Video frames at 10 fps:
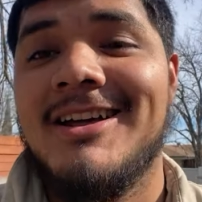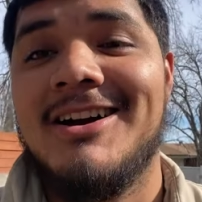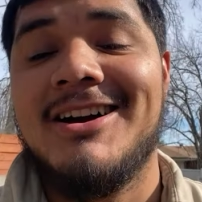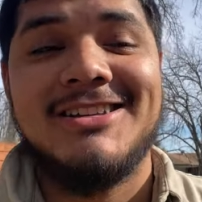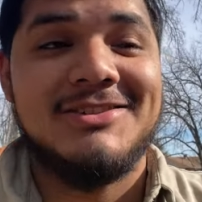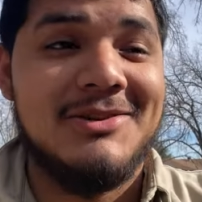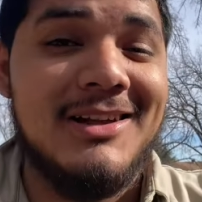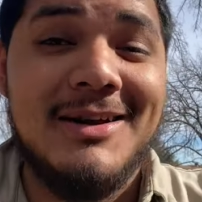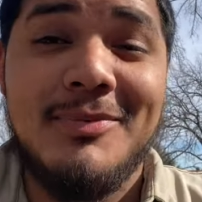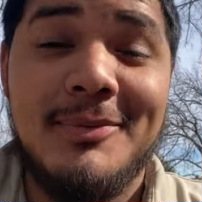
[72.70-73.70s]
All right, so a
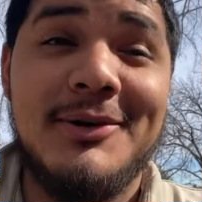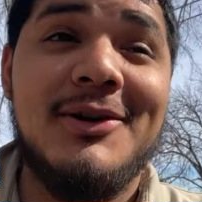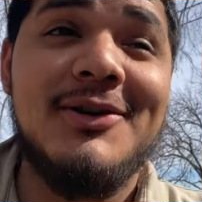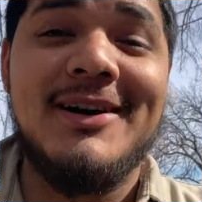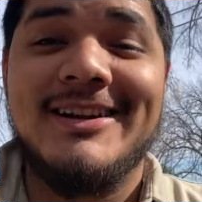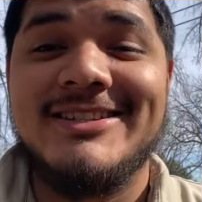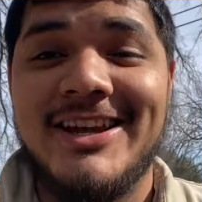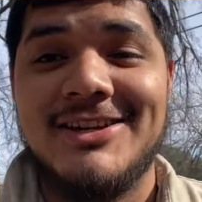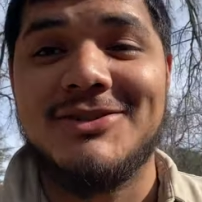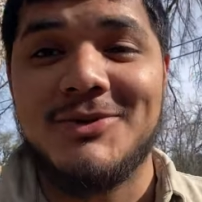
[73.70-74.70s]
lot of people don't know how to
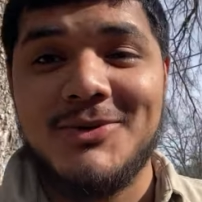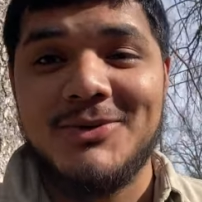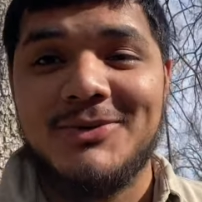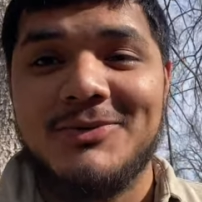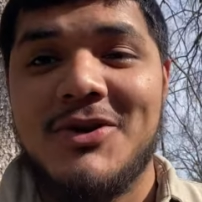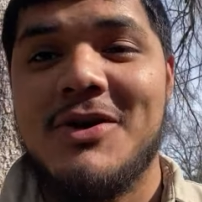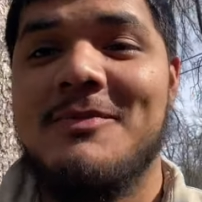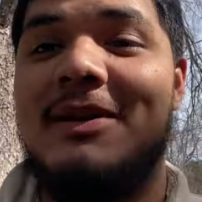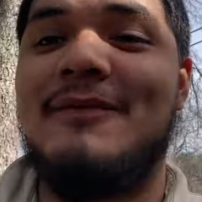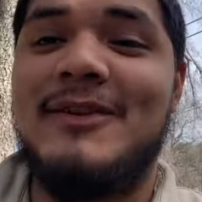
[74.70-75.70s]
change the oil,
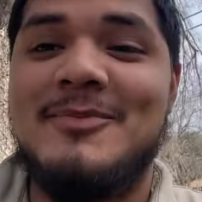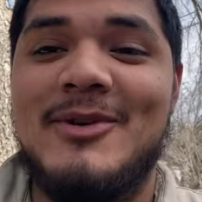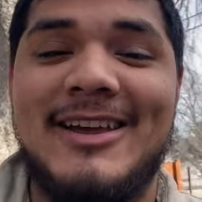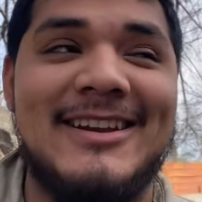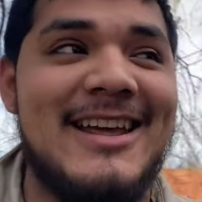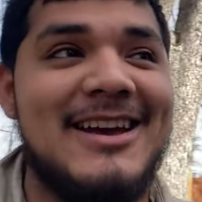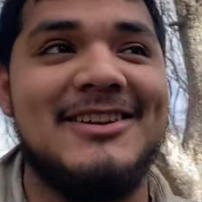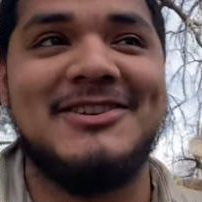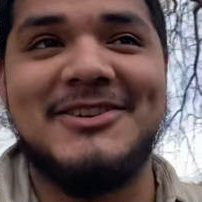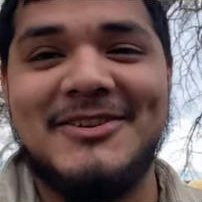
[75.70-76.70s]
but I'm finna break it down
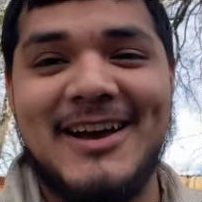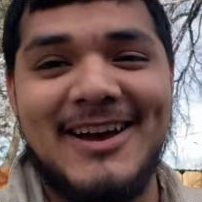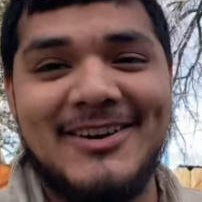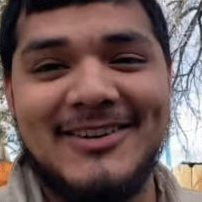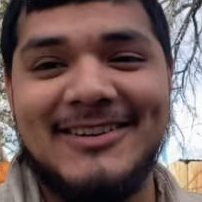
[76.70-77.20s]
and show you how.